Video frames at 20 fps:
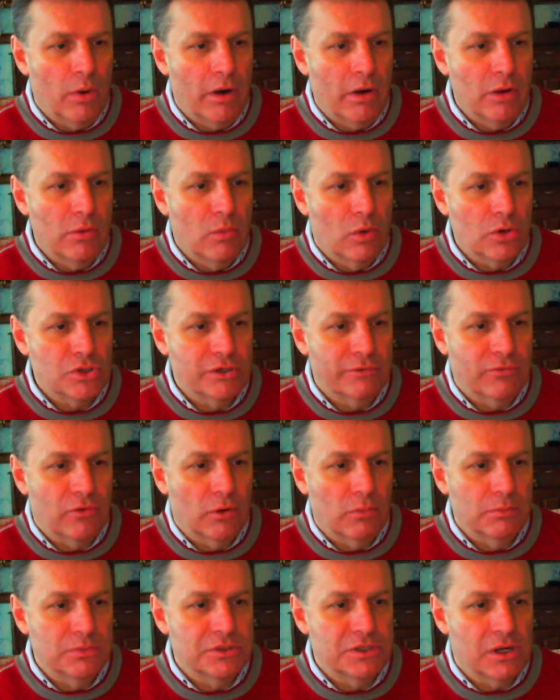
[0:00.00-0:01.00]
Where are you watching
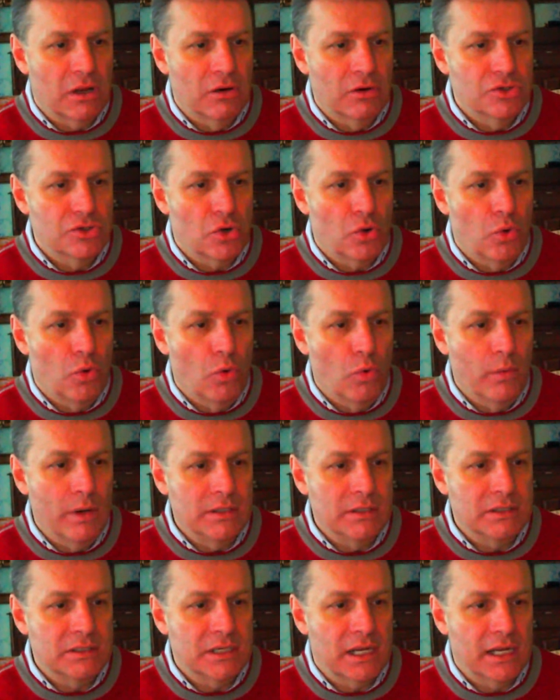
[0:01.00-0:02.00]
from? Sandra
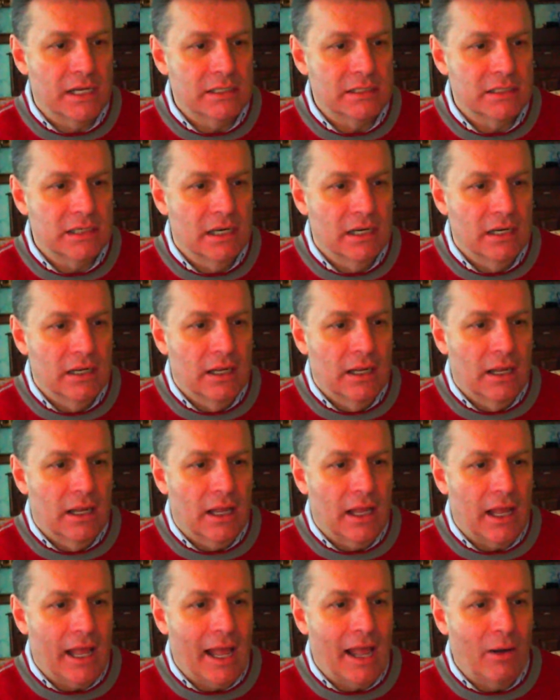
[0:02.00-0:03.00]
Orwin says,
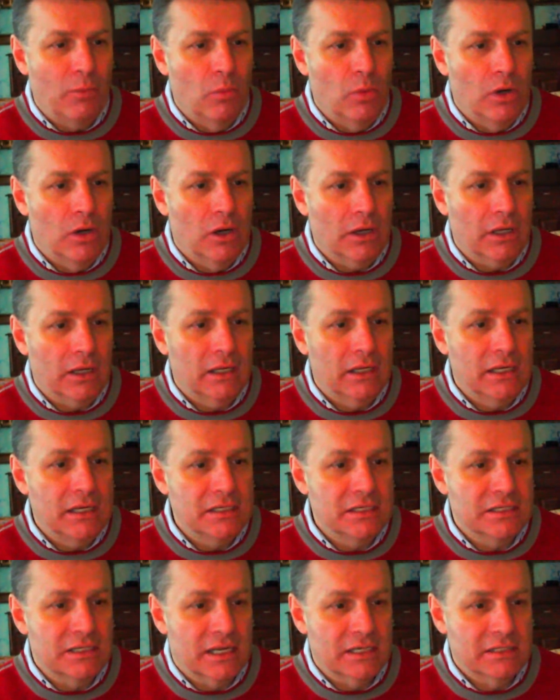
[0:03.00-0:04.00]
at work in
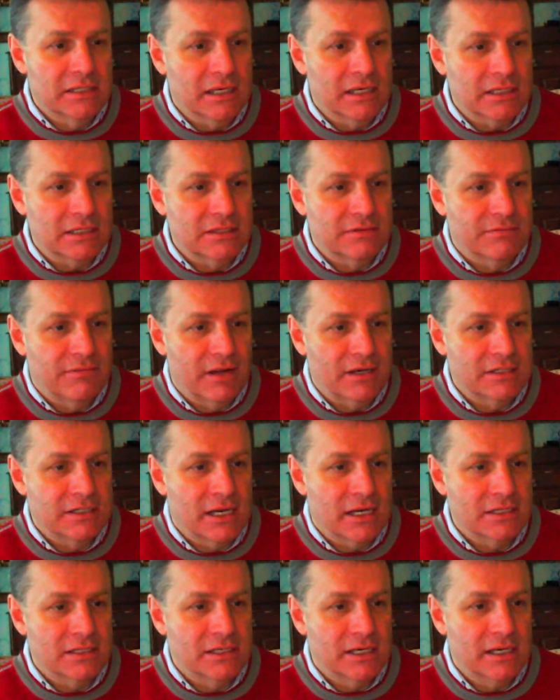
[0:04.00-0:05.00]
East Sussex.
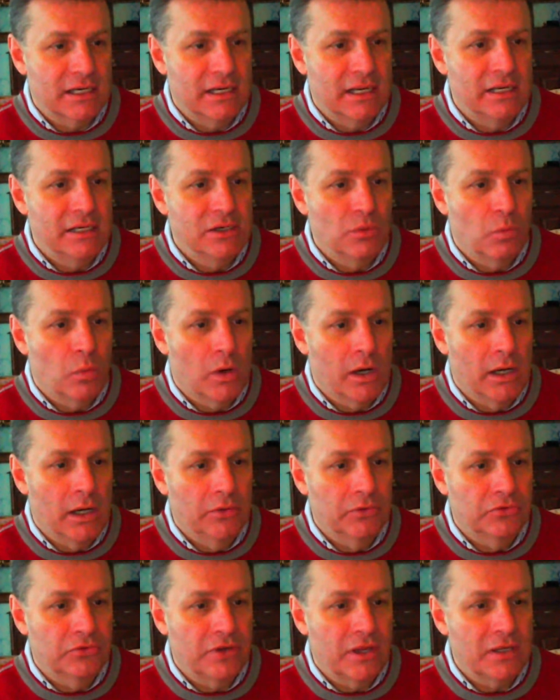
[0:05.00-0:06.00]
Fantastic. Linda
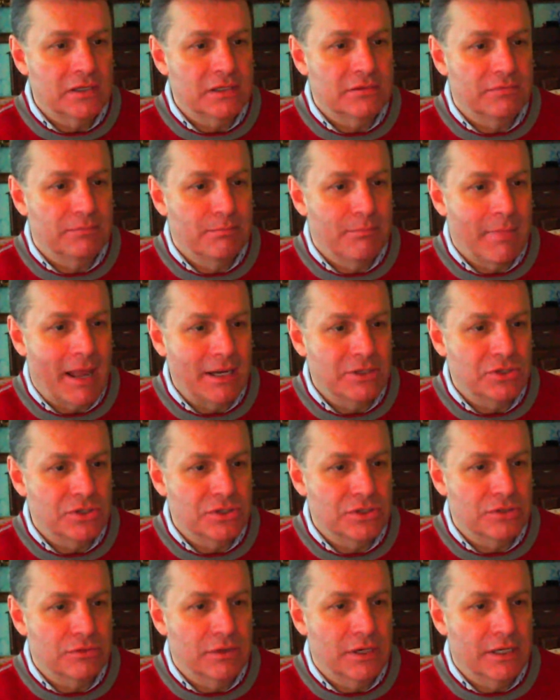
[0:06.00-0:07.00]
Wild says,
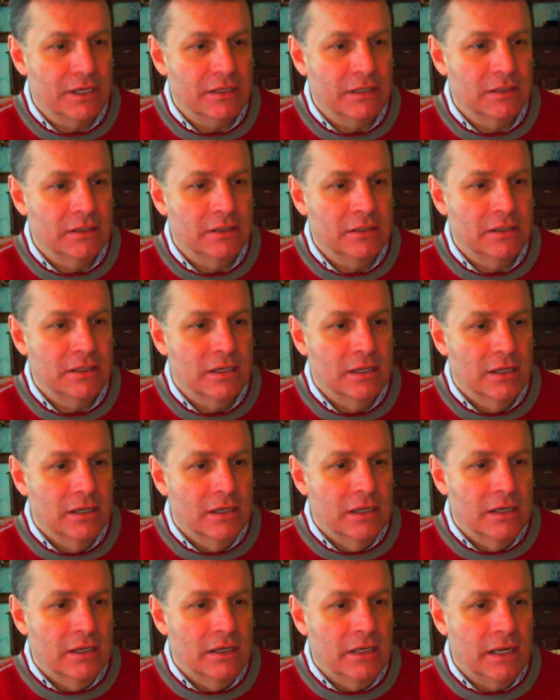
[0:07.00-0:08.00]
Manchester in England.
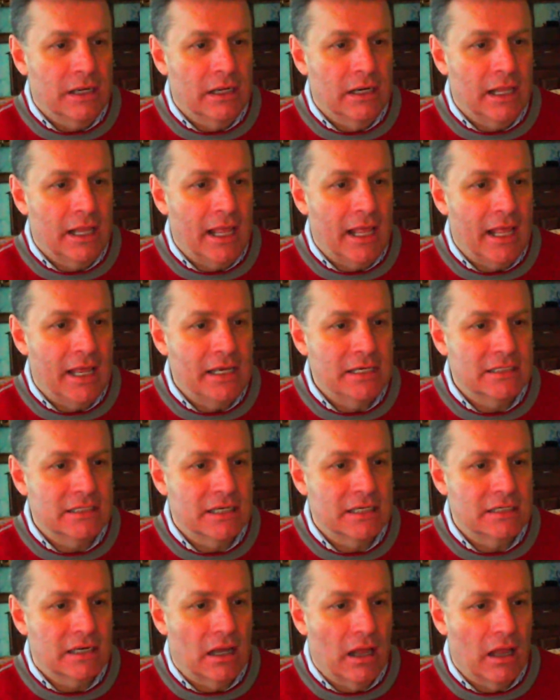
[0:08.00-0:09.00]
Nicola Hay
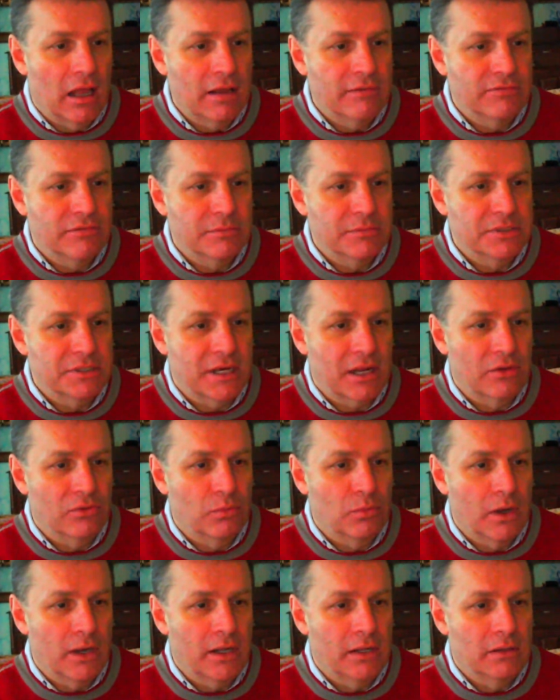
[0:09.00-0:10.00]
says, hi from
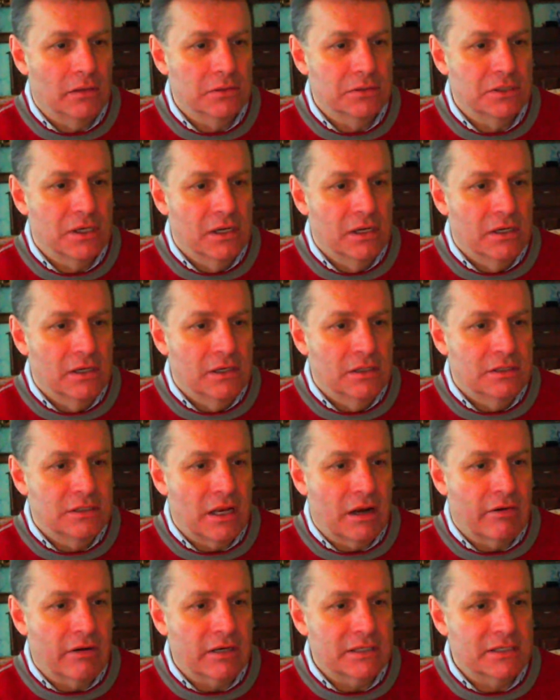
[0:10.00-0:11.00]
South Wales.
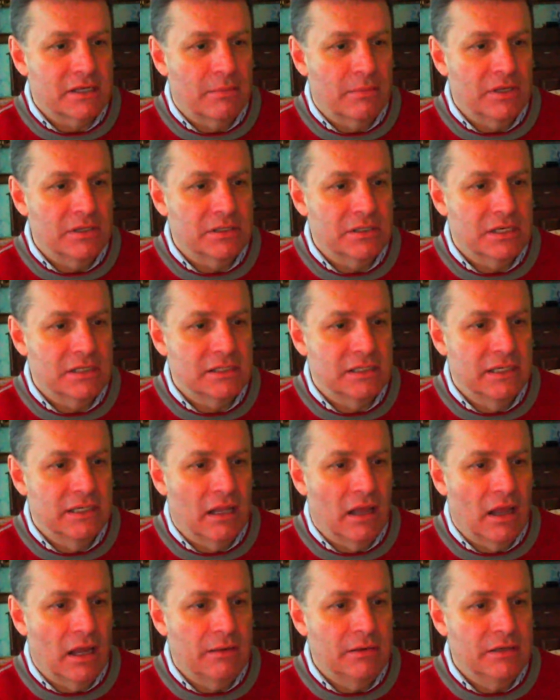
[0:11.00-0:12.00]
Derek Sement says,
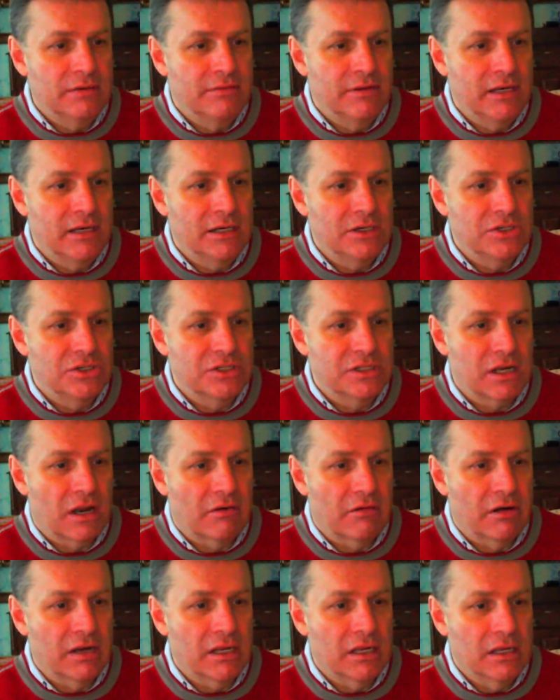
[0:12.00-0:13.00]
Lyne Village,
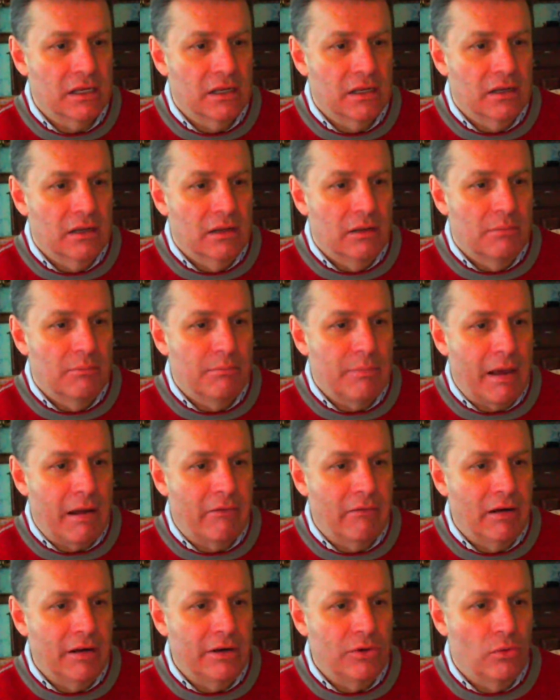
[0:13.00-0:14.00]
Surrey.
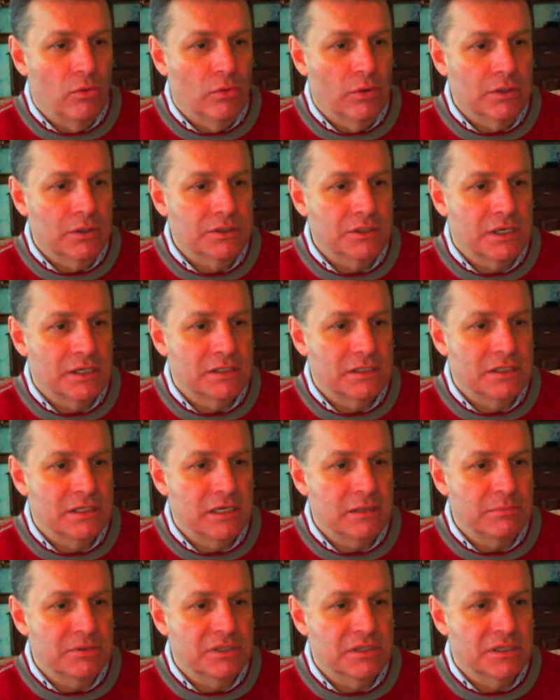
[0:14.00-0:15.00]
Marilyn Horner says,
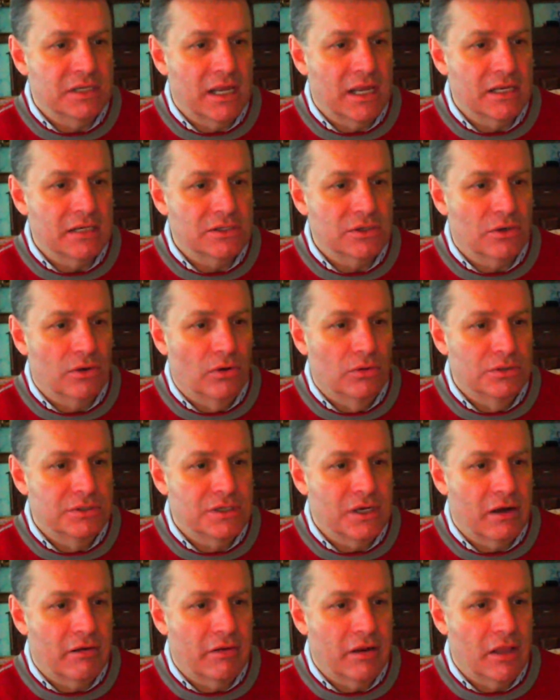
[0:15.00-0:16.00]
Deep State,
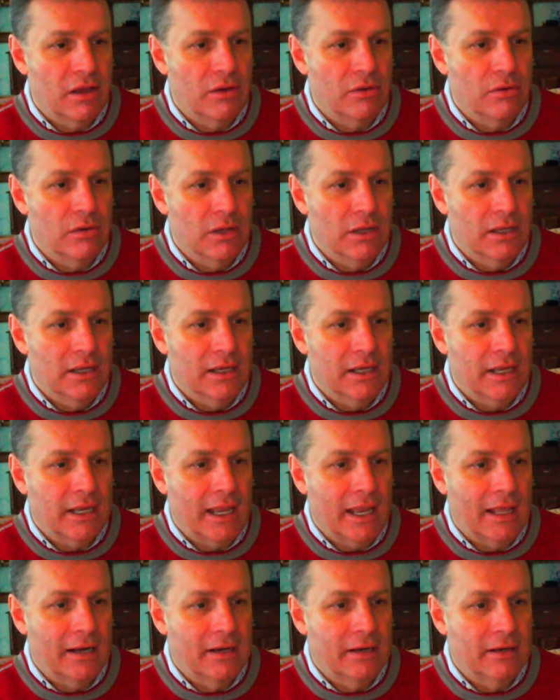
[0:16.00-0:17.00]
Ontario,
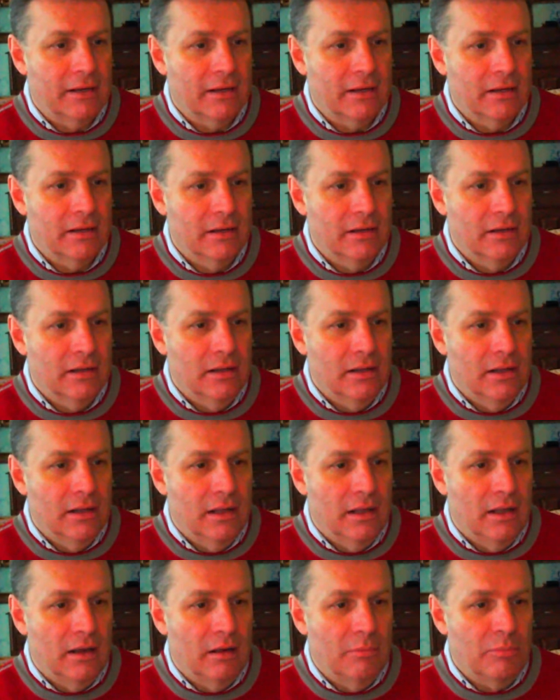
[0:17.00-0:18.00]
Canada.
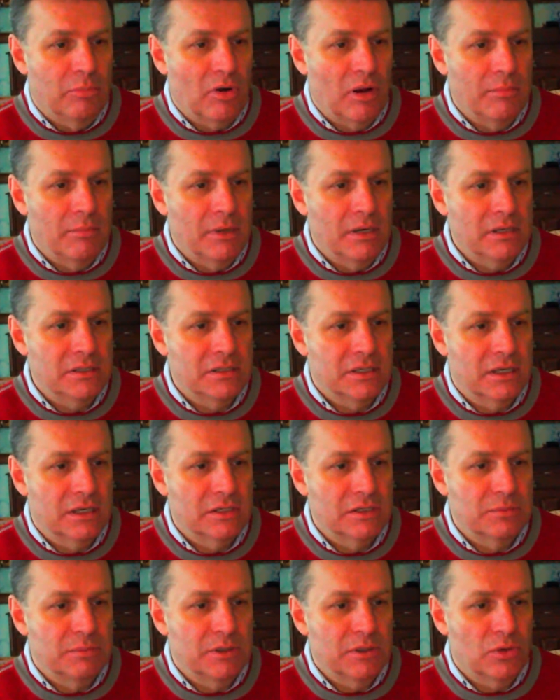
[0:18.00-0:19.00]
Our Prime
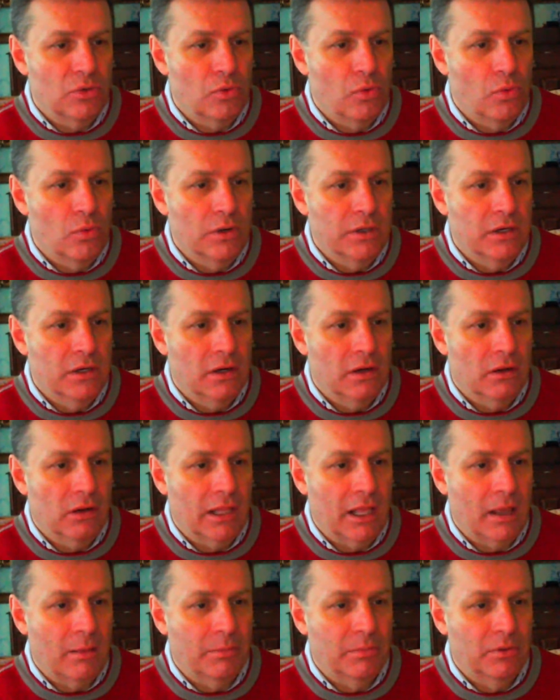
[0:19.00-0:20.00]
Minister has been cornered in
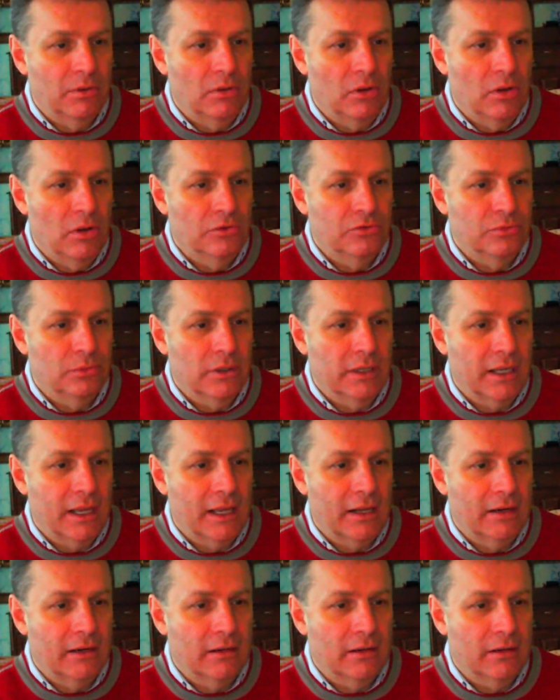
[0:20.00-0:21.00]
our capital, Ottawa,
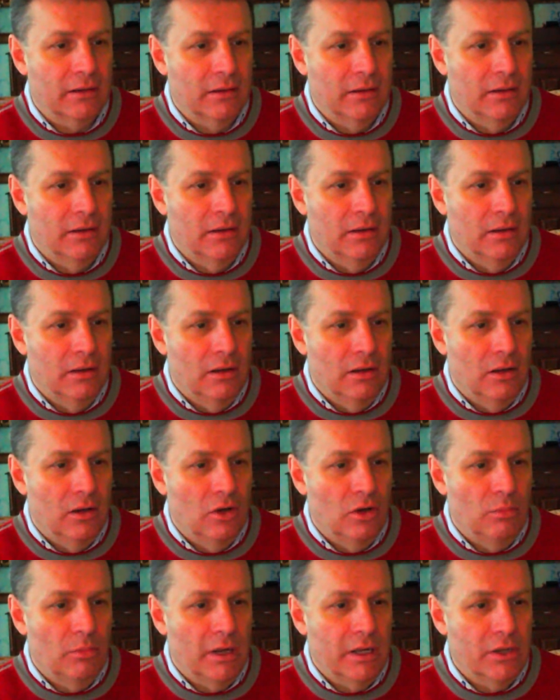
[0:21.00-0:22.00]
Canada.
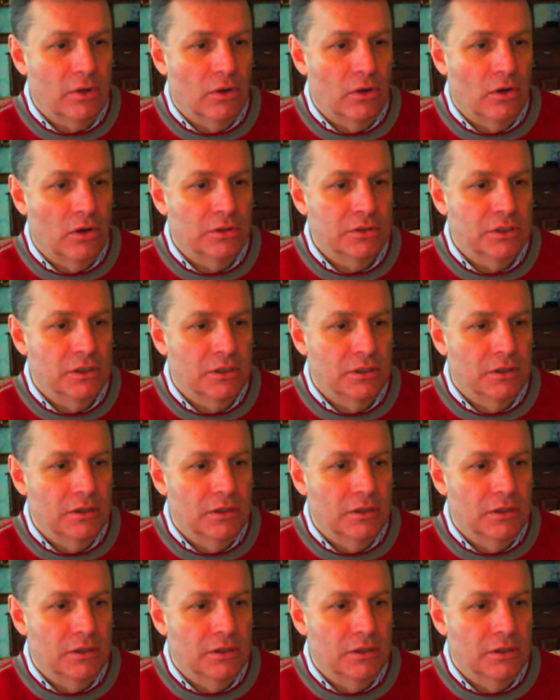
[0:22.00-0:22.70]
Oh my God.